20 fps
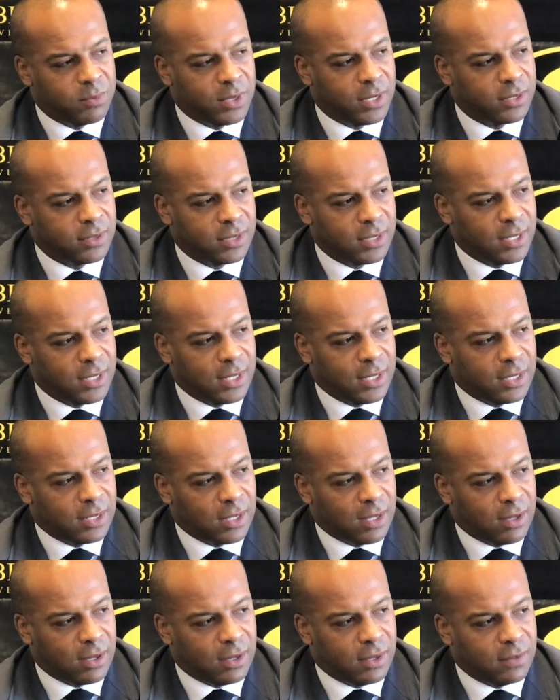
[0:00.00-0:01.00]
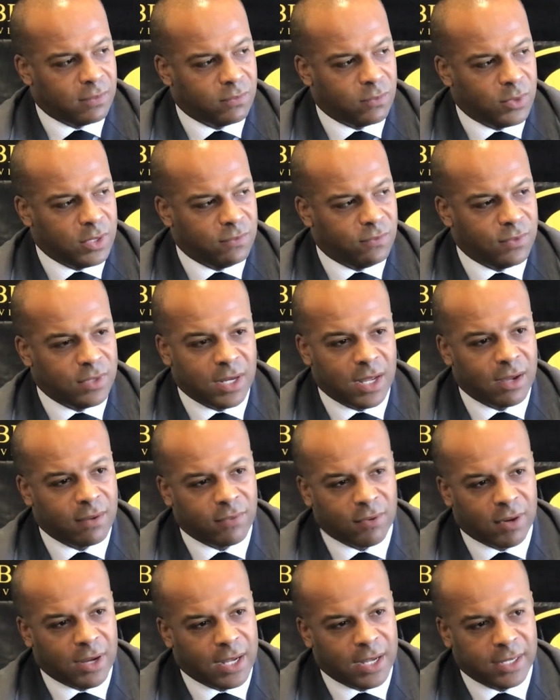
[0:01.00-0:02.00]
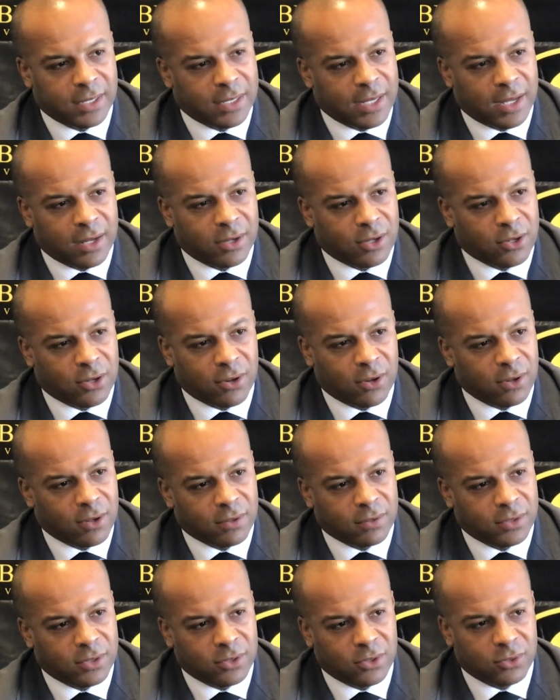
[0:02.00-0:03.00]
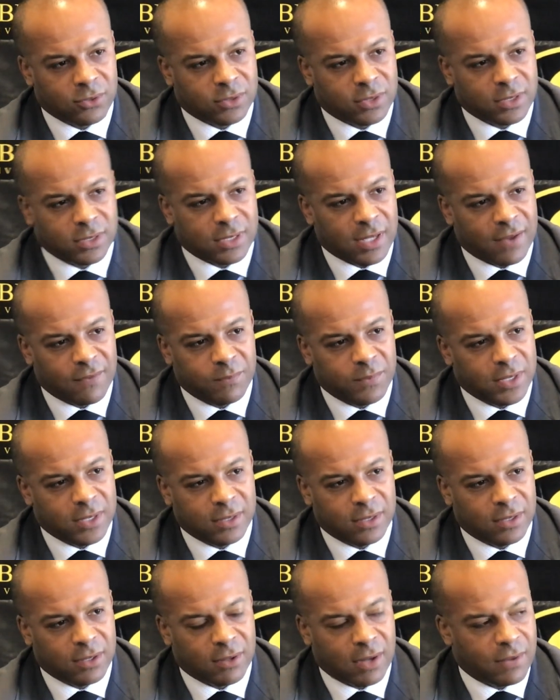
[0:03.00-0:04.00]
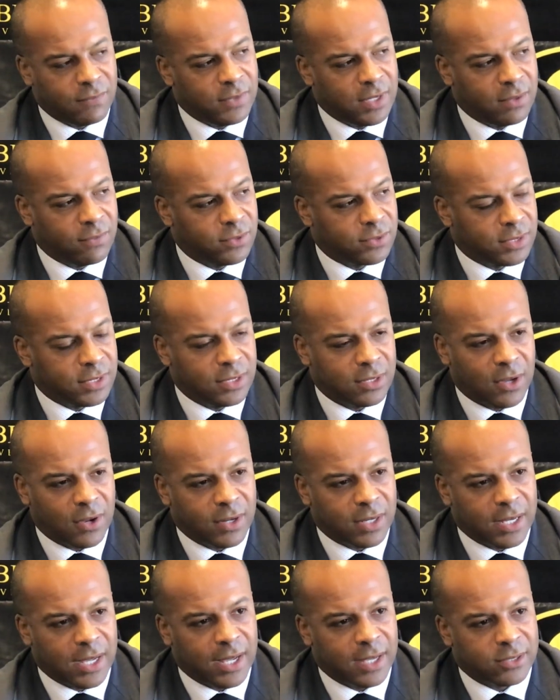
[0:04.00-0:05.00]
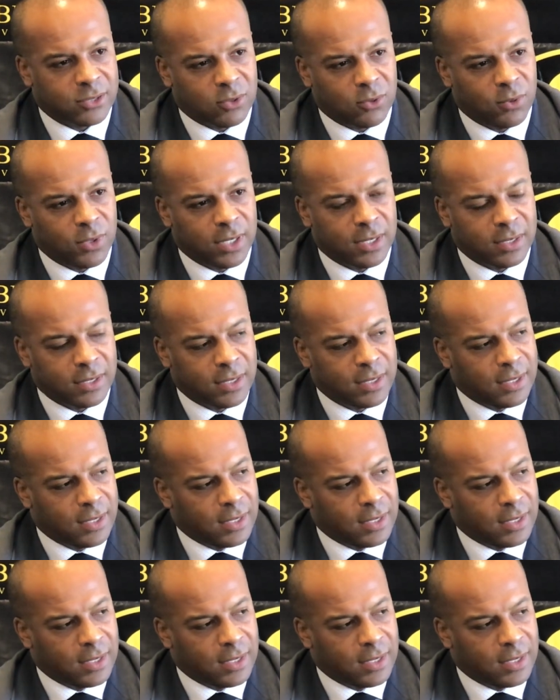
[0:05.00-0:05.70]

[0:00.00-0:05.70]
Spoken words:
But we've never had that occur, you know, since I've been here. I've never seen our guys quit.